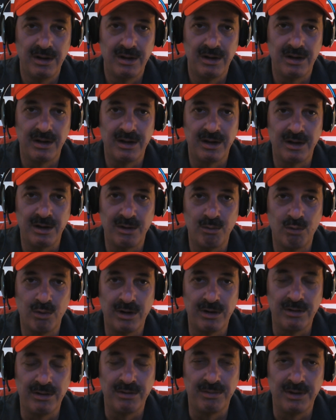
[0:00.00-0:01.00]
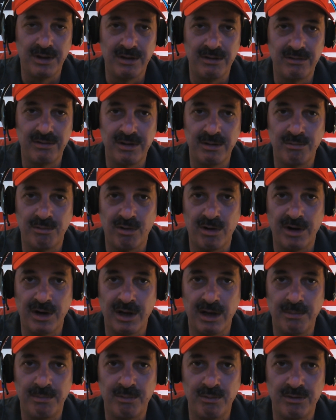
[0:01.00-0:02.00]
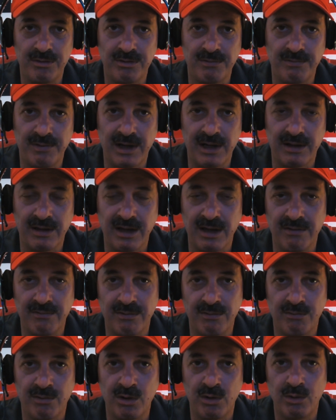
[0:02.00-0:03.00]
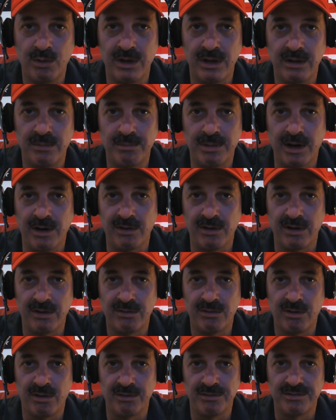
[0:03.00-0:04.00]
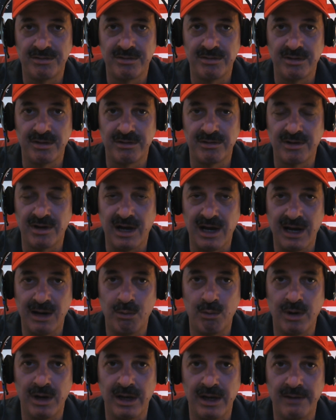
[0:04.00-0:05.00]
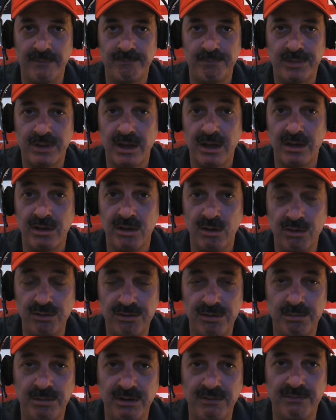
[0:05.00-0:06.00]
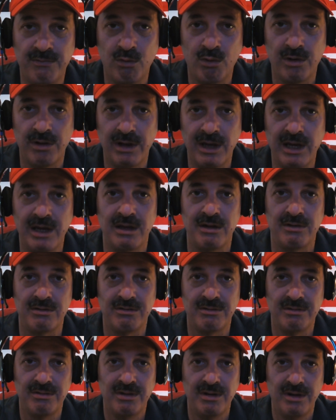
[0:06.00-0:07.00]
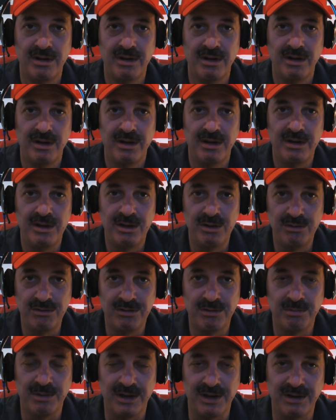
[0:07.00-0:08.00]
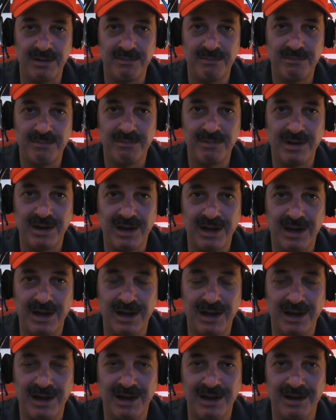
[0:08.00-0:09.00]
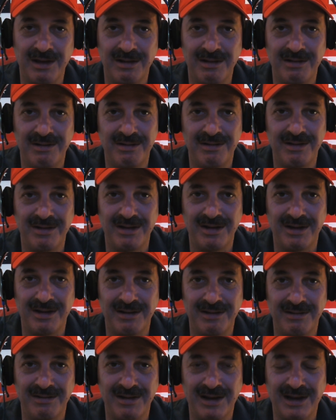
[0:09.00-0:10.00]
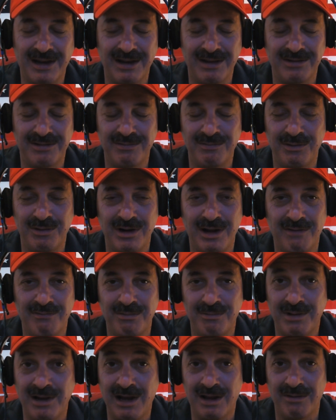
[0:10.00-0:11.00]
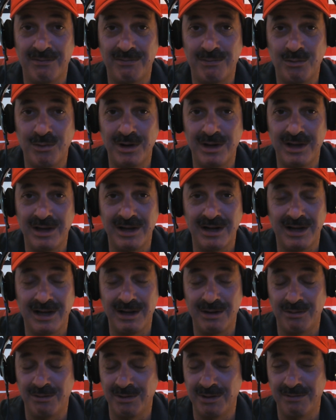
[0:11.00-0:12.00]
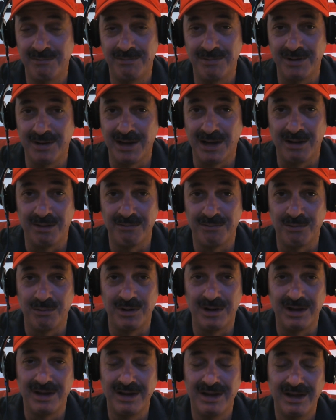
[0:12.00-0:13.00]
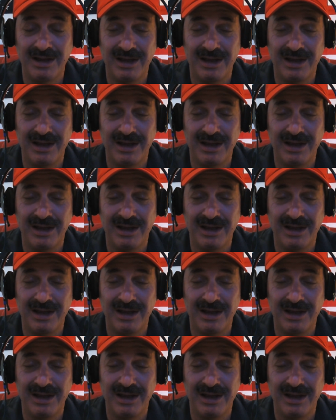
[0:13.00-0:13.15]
One of the things he brought up was the fact they have a road in Paradise called the Skyway. It used to be 4 lanes. Used to be. And I guess if you're not from California, and I don't live in California,